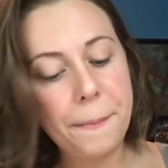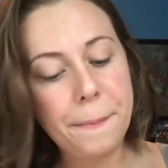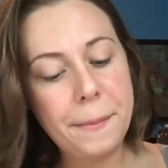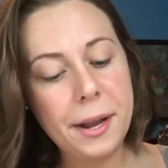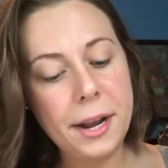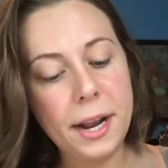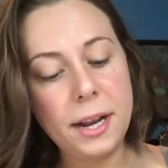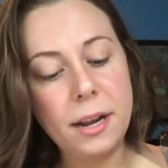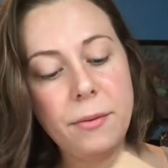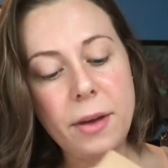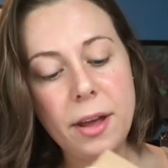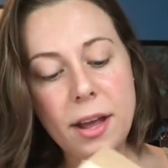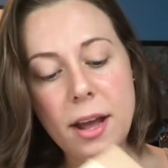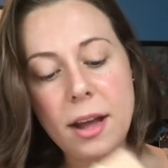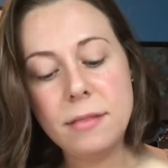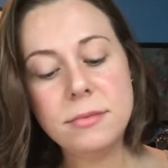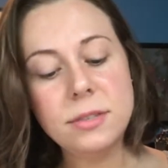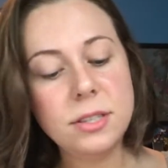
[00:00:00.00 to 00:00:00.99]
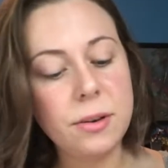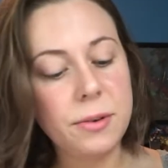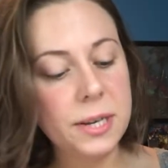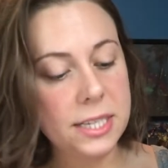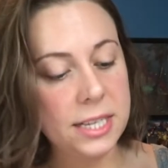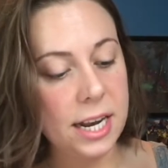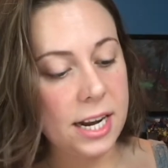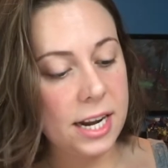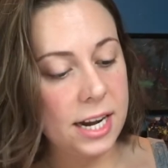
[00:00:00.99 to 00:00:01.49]
But anyway, I'm so
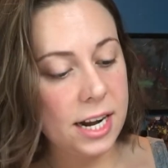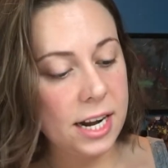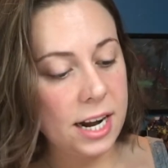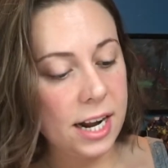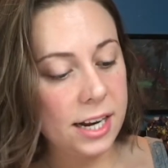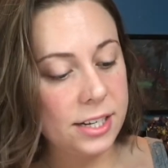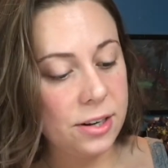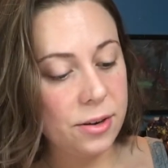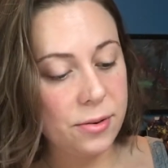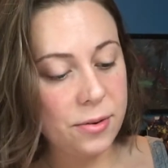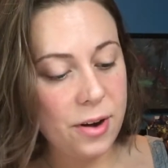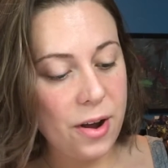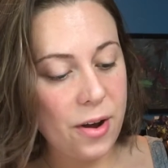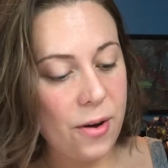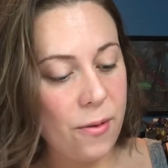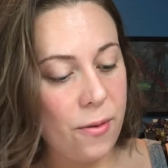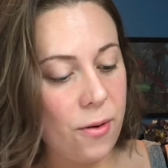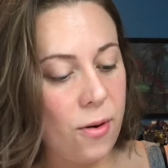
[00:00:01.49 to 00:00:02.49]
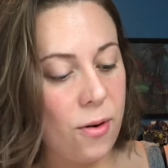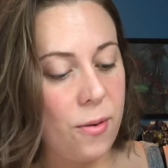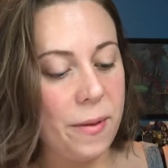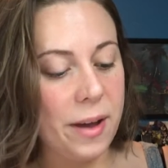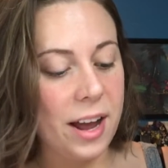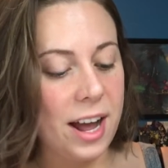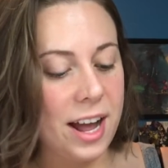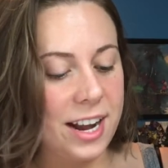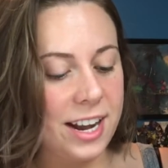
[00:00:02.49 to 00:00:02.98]
excited, and I don't know. Oh
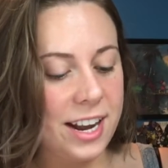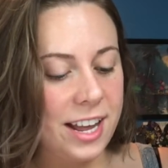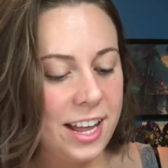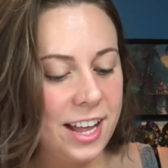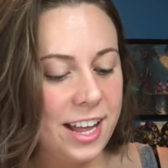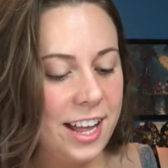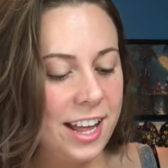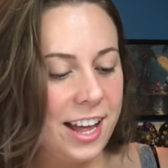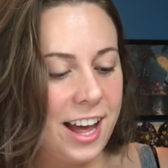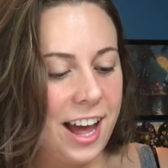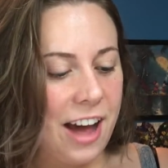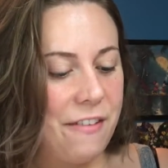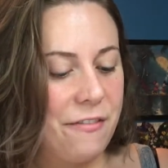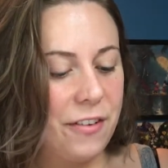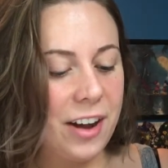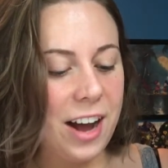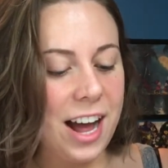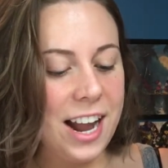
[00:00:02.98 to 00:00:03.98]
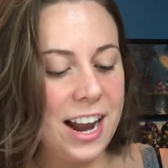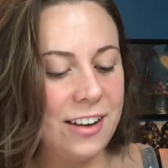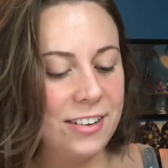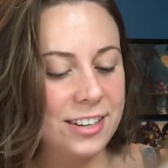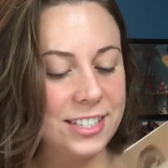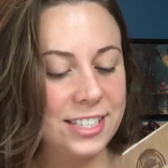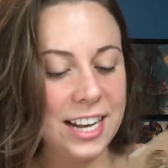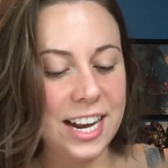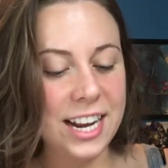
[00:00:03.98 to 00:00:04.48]
my god, I forgot how
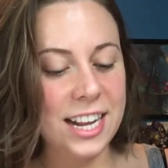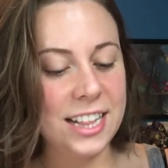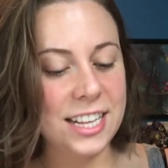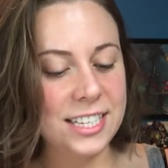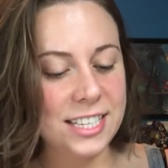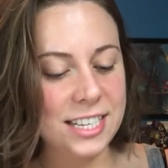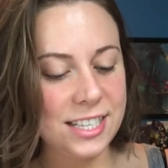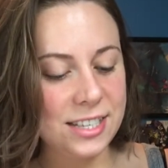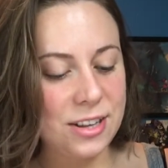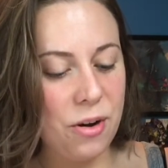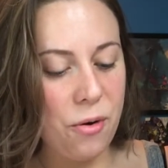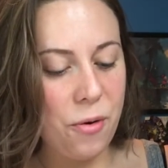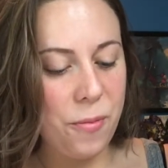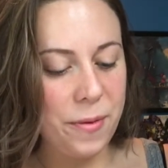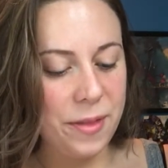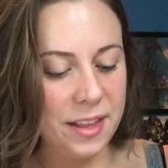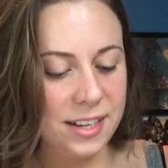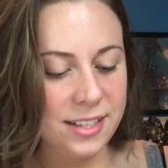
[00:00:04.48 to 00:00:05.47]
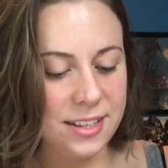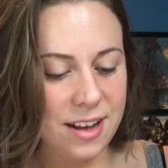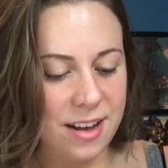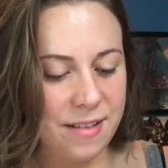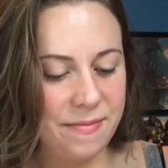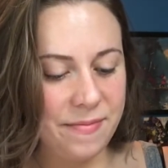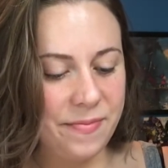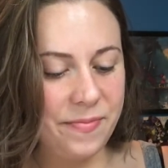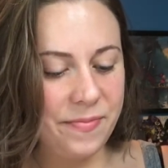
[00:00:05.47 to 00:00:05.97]
exciting this is to open these up.